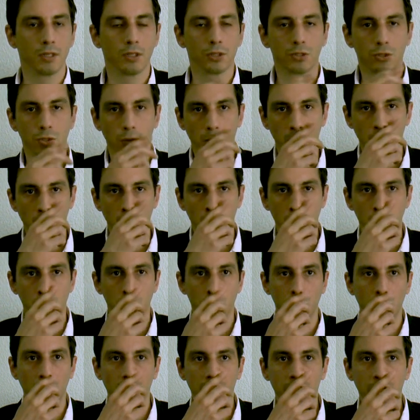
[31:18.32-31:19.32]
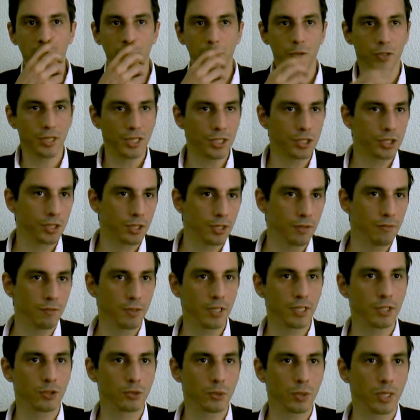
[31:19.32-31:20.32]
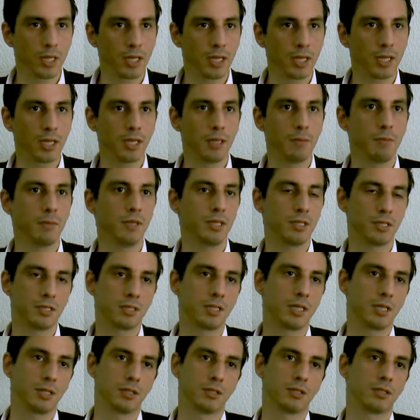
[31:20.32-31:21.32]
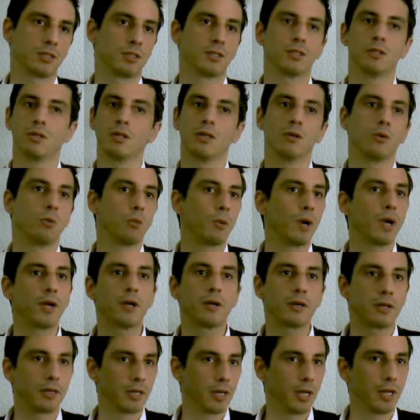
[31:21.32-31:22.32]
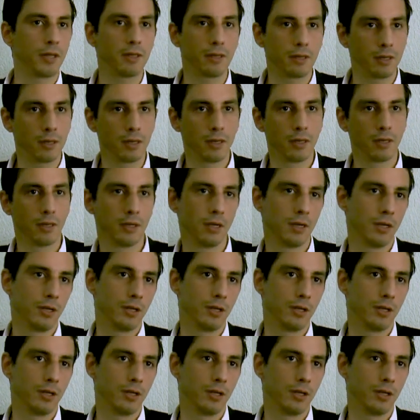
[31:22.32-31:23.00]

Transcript: So to have a munition in Venezuela, it means that in a way or another,